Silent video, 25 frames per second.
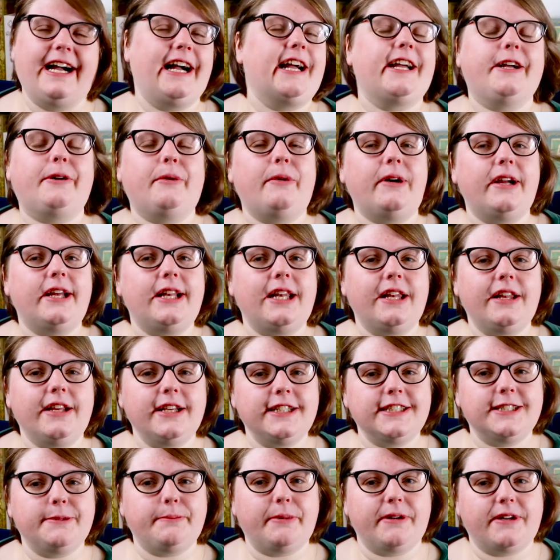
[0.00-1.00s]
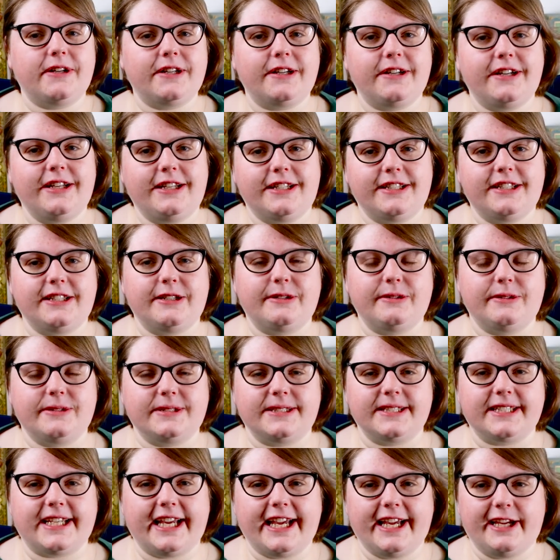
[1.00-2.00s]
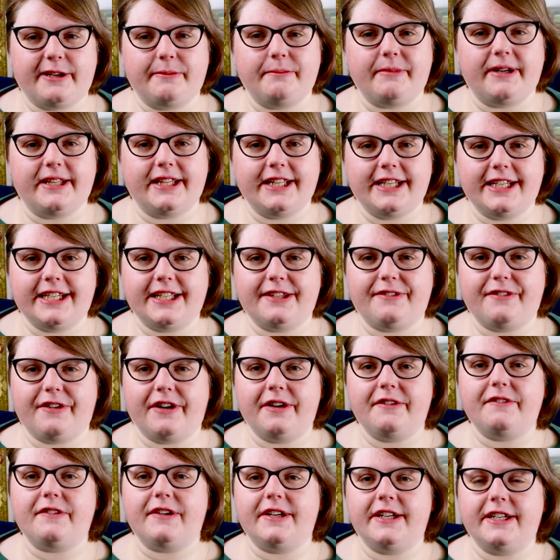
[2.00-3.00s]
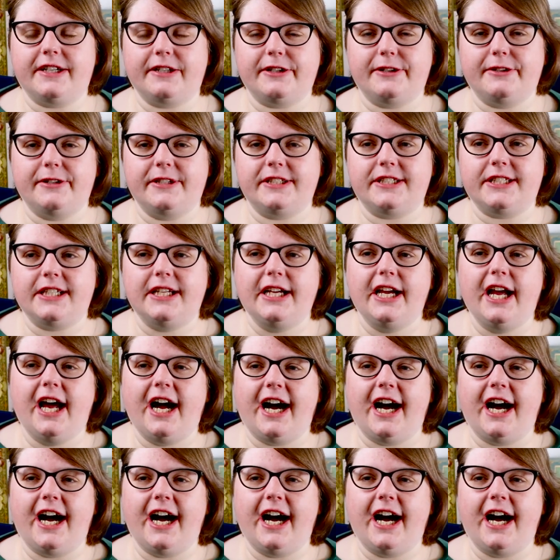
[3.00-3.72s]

I quite like Spirit Island though as a game. I think it's very, very good.